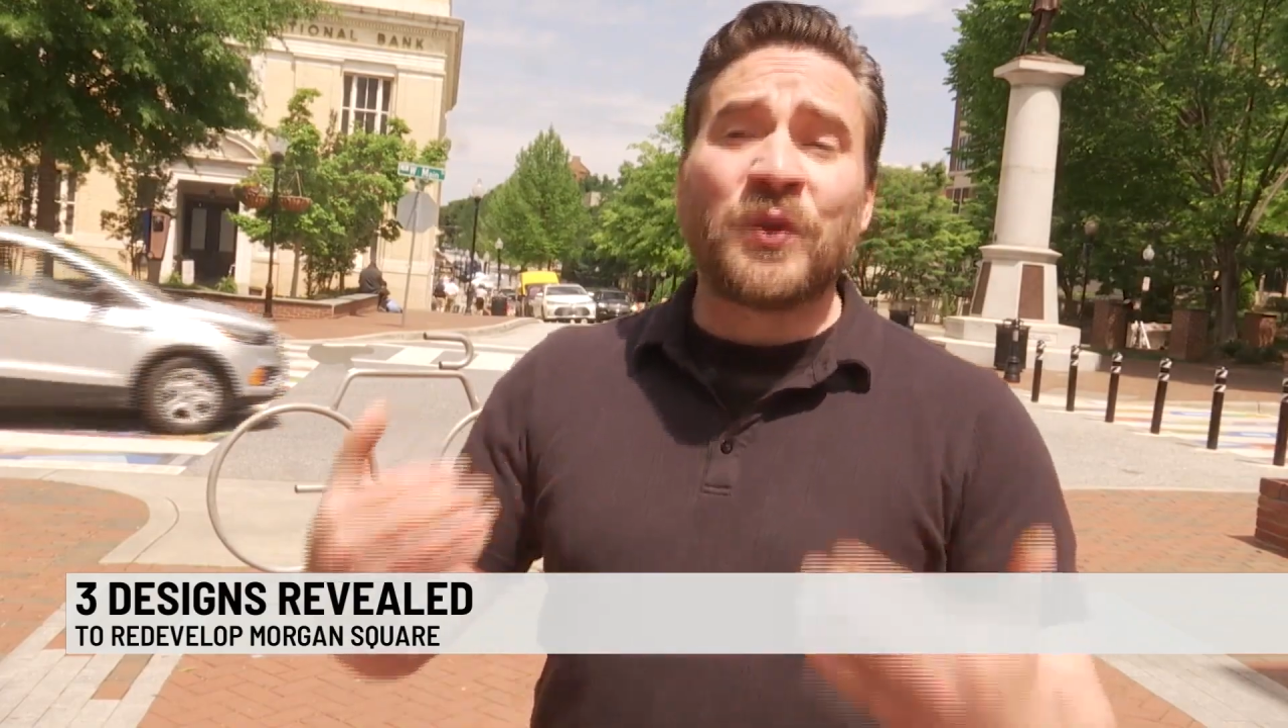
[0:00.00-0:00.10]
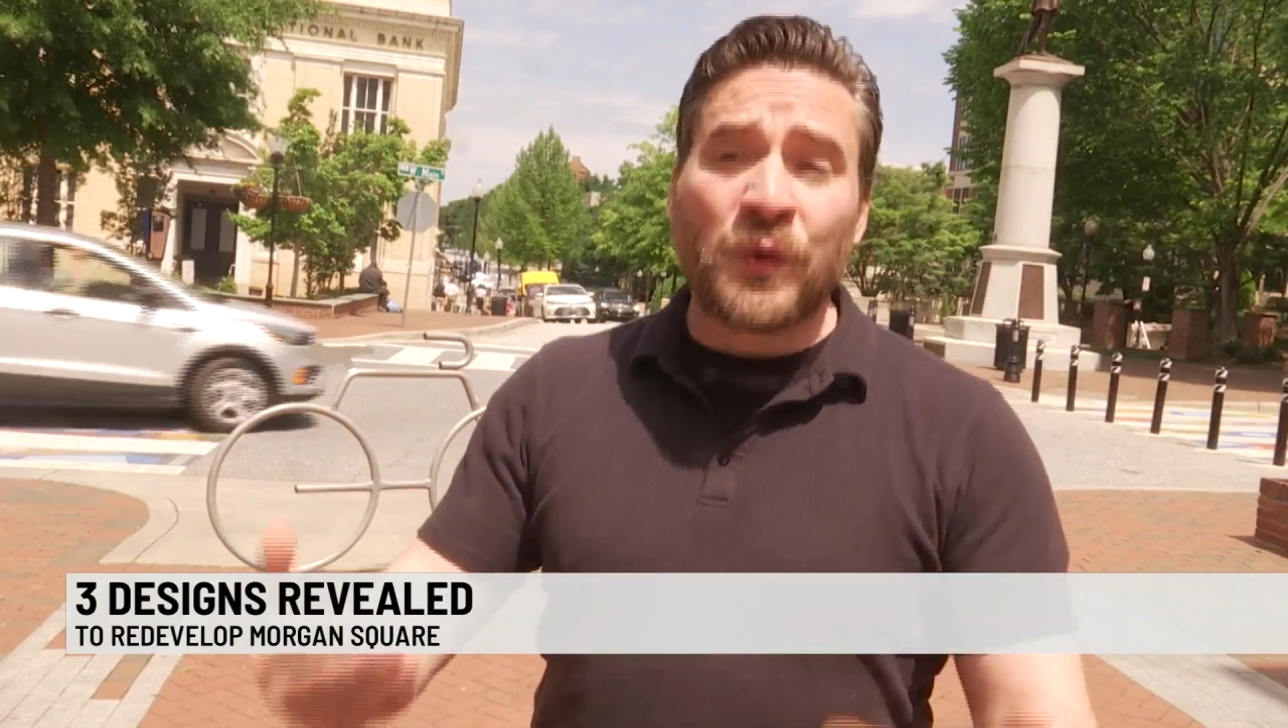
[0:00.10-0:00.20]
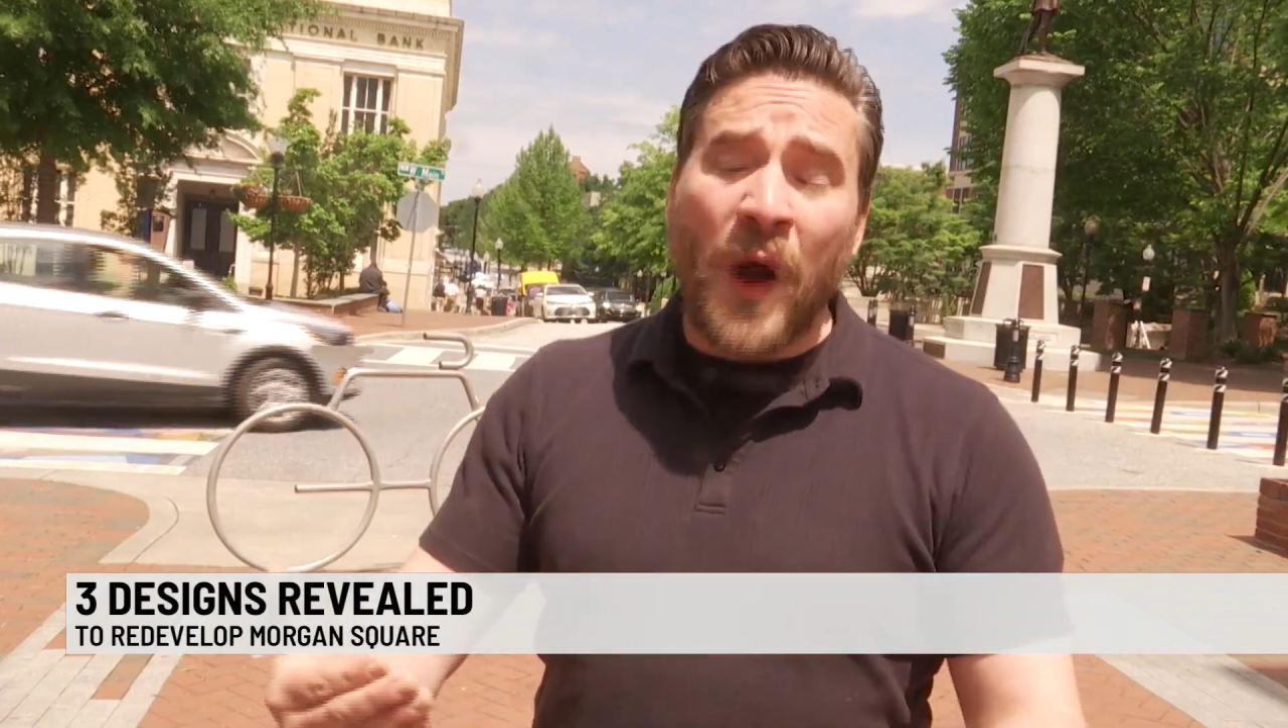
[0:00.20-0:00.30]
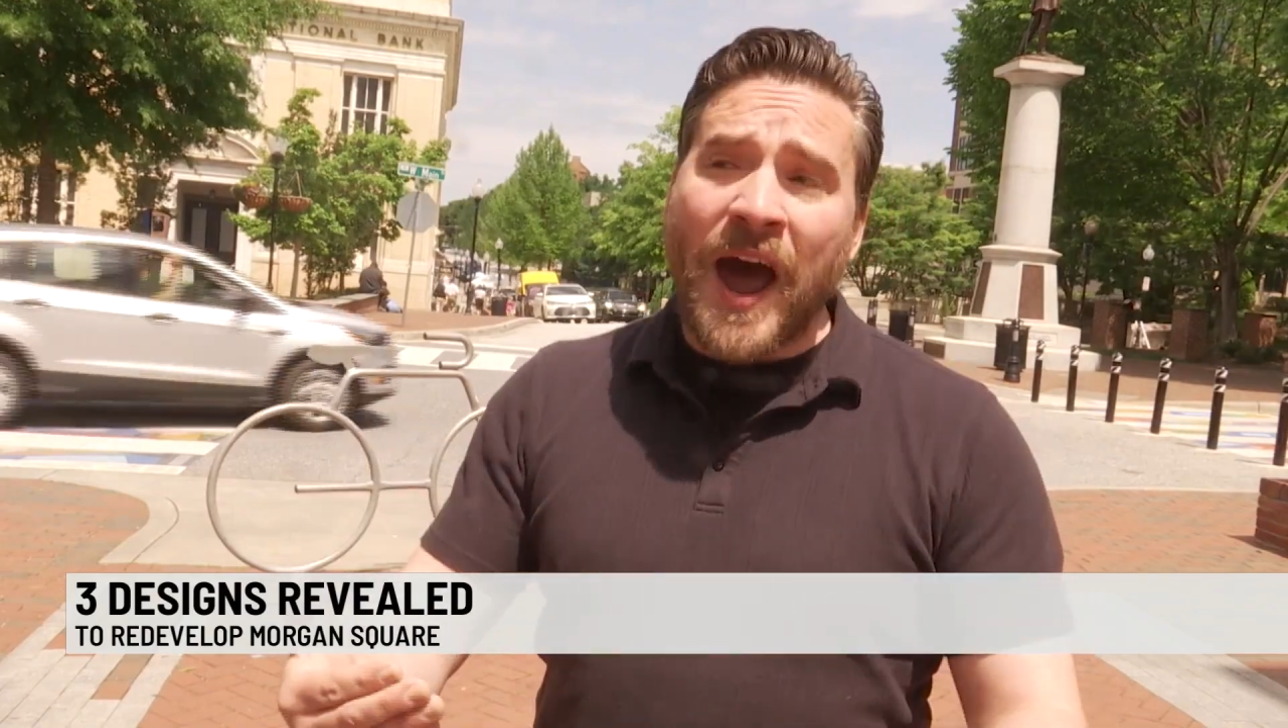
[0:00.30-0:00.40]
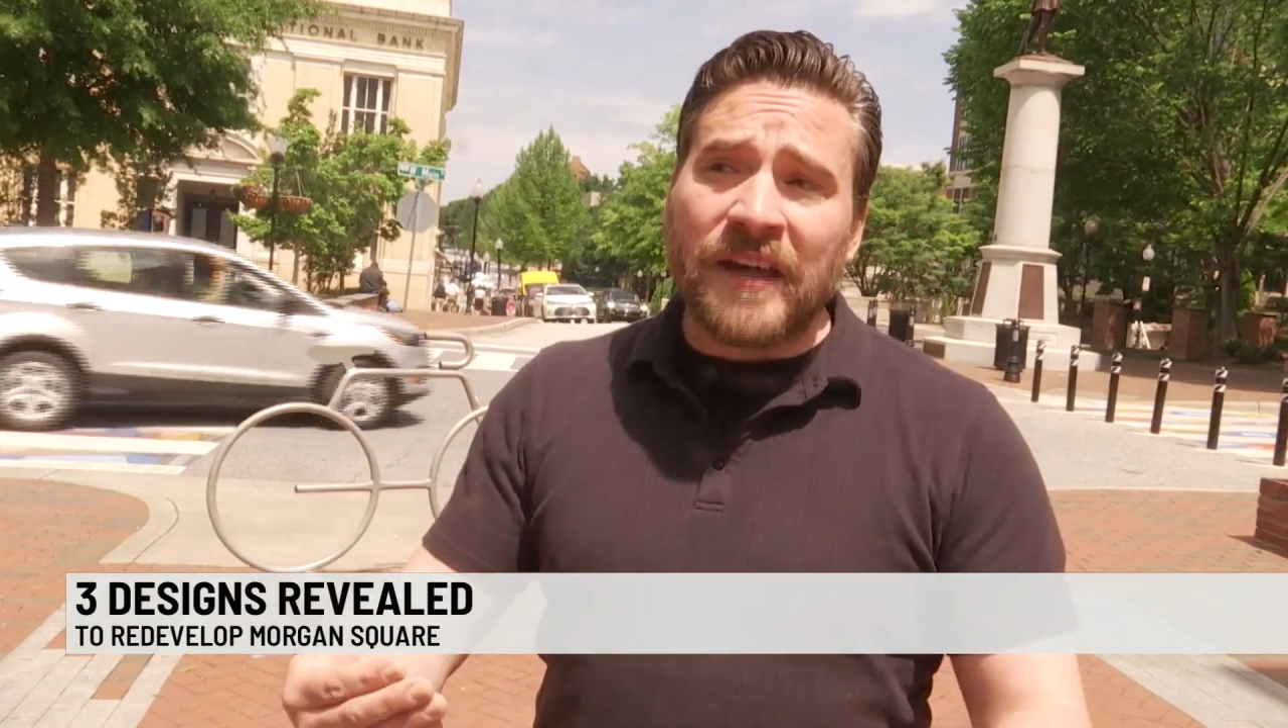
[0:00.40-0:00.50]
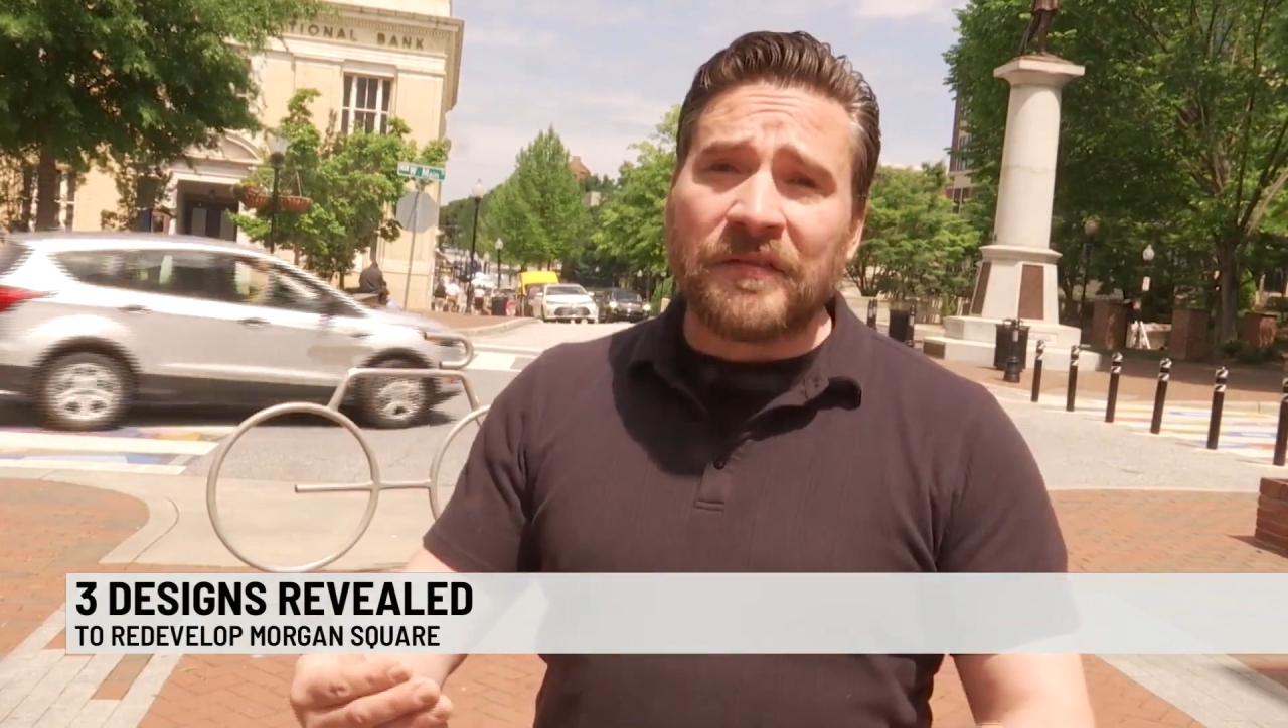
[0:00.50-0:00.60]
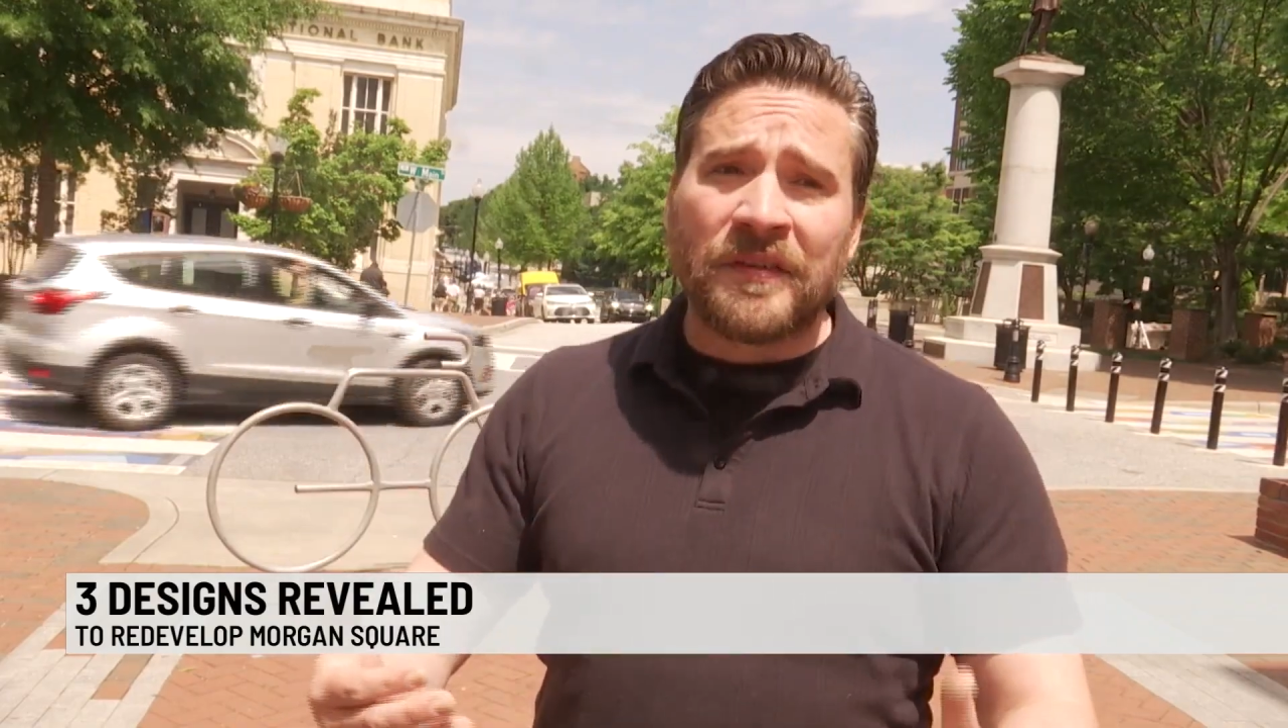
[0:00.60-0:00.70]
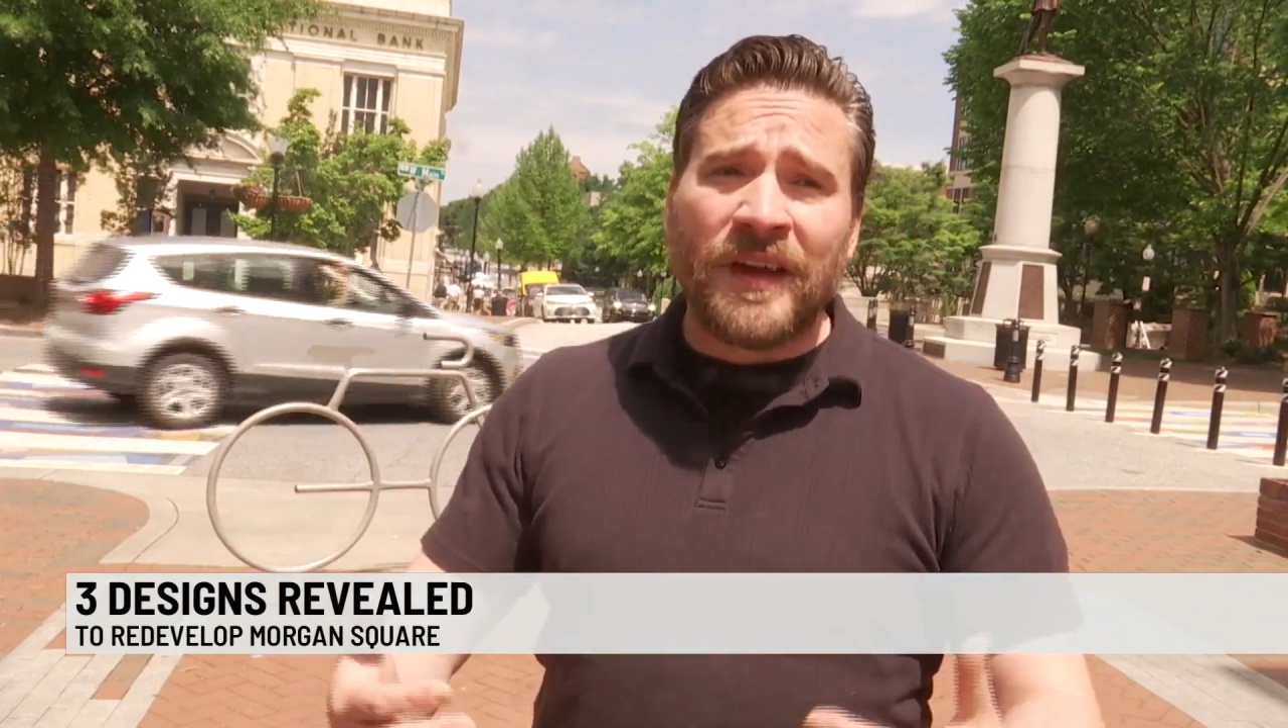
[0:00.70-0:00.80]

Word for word: thrive.